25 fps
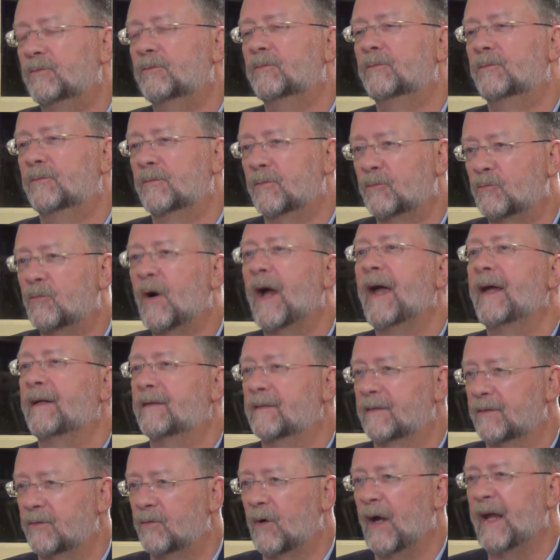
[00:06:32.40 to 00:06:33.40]
experiences right,
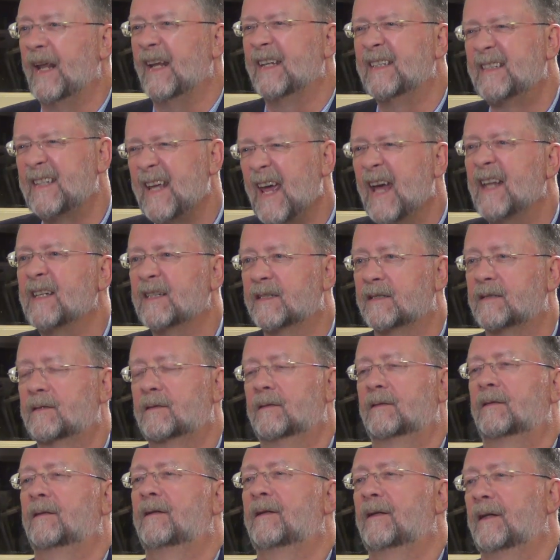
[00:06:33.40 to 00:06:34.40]
with right, high, intense. high
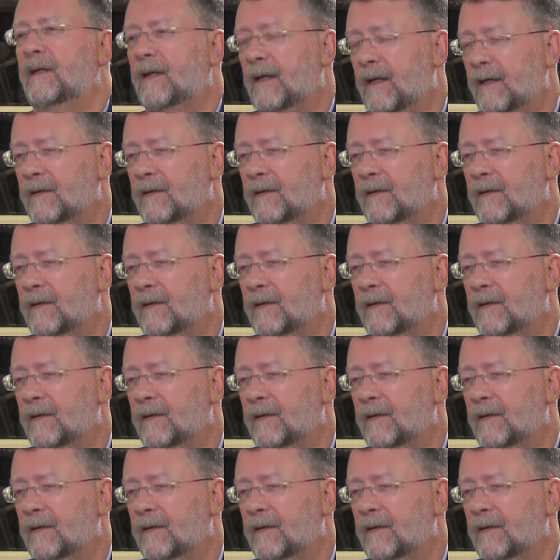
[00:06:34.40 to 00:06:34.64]
impact.